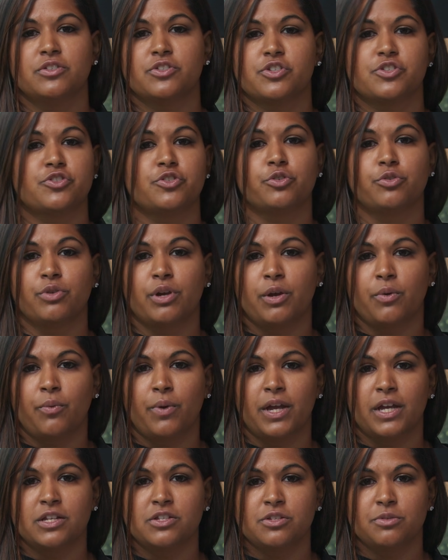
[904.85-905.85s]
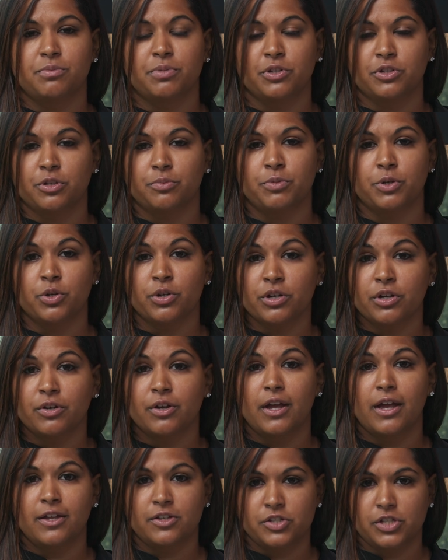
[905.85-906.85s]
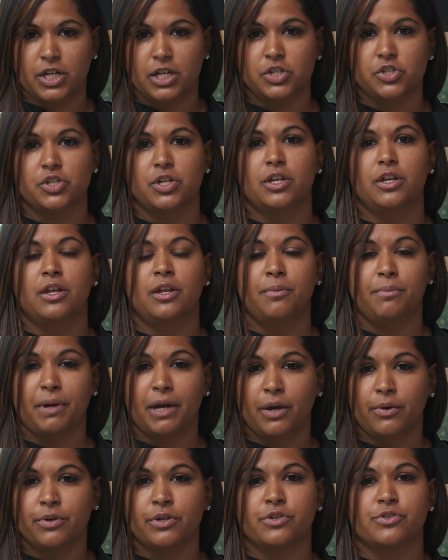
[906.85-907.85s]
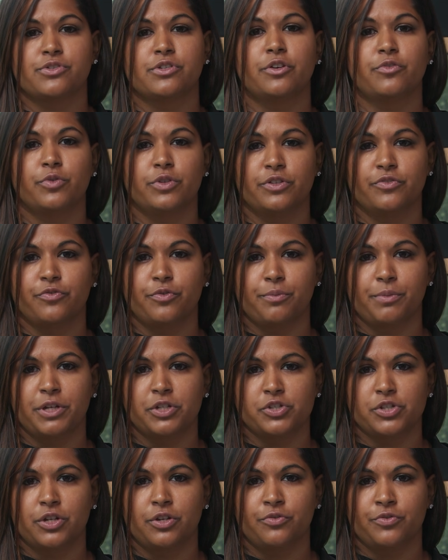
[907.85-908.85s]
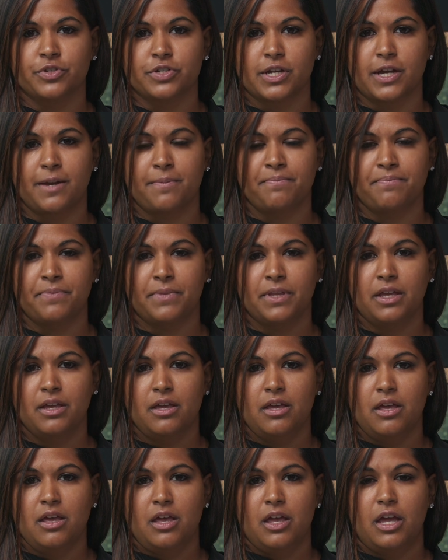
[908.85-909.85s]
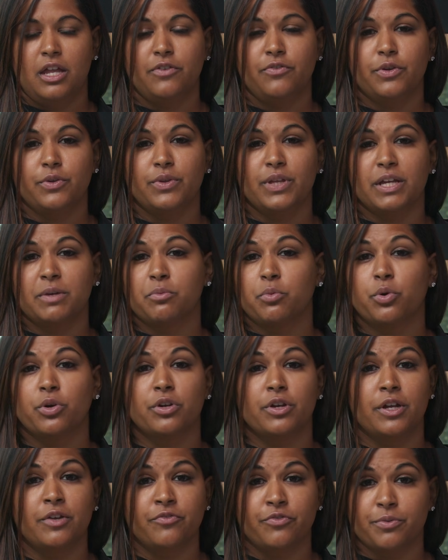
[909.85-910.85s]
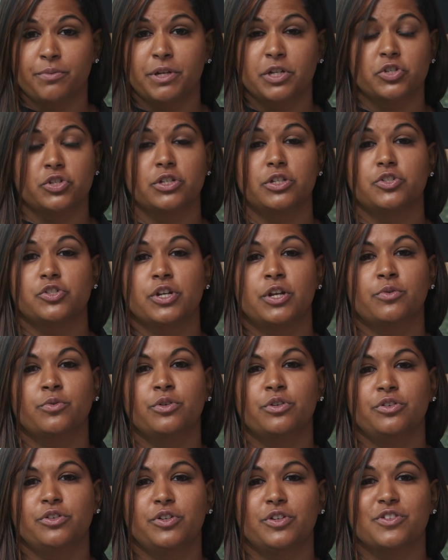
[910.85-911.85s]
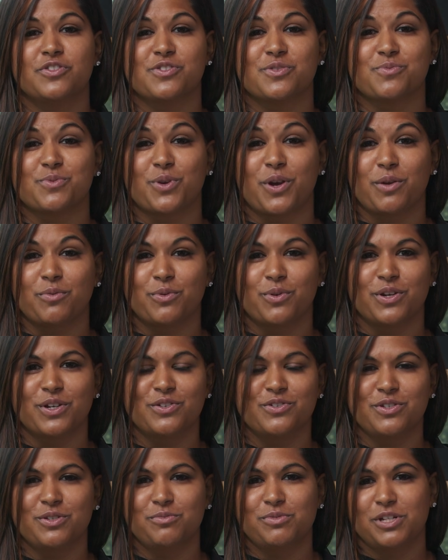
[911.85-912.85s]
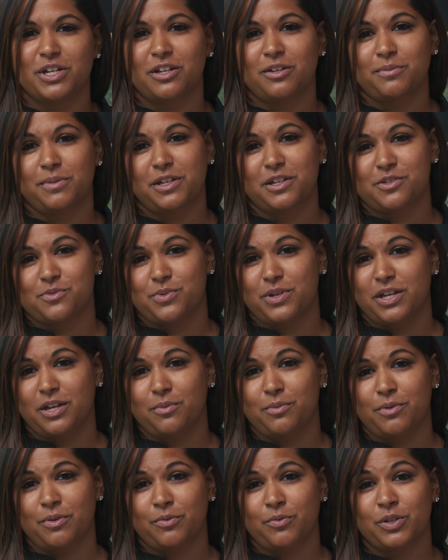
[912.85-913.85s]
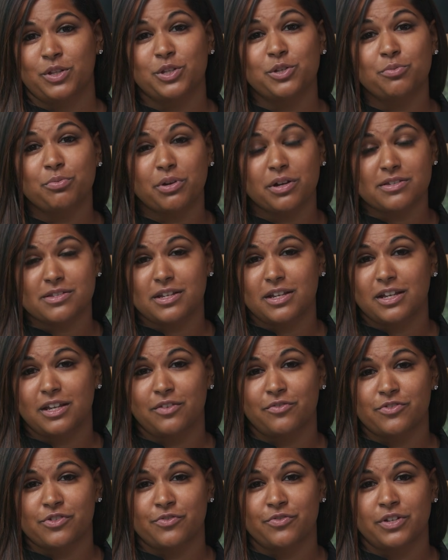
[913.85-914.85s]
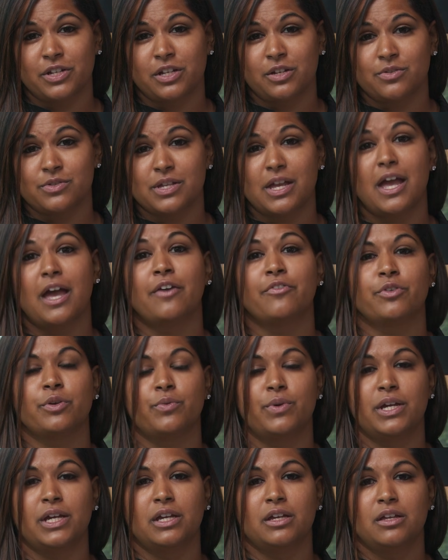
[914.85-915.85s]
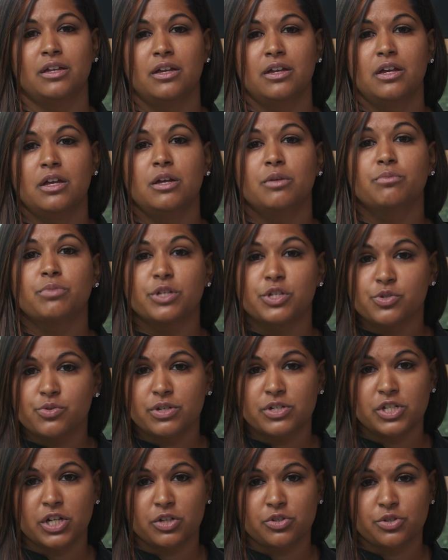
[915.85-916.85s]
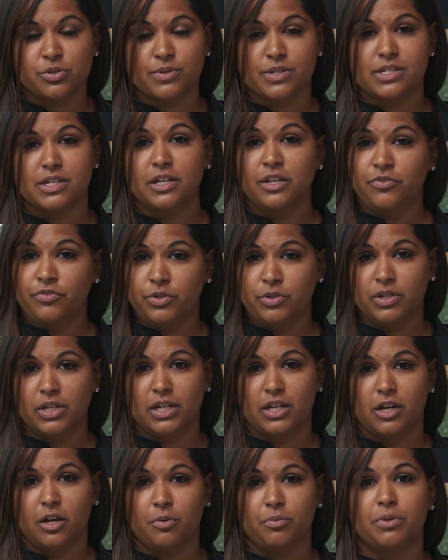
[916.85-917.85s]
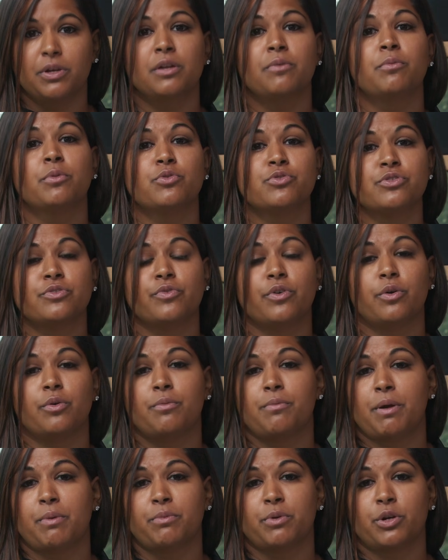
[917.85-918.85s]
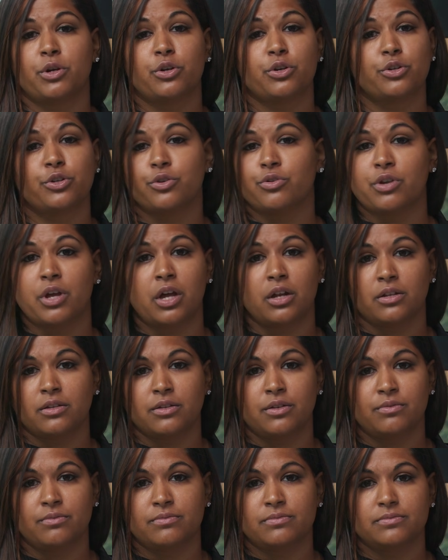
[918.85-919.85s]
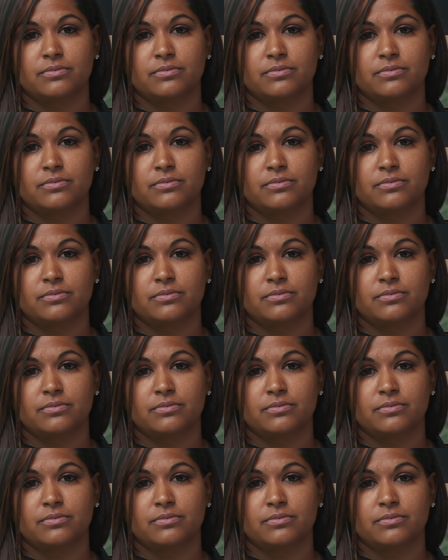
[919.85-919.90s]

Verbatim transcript: It's just a great way to build up your education and empower yourself with information over time. And if you'd like more information in general, you can subscribe to our YouTube channel because we come out with new prostate cancer videos every week. Please reach out to us if you need help, and most of all, remember, you're not alone.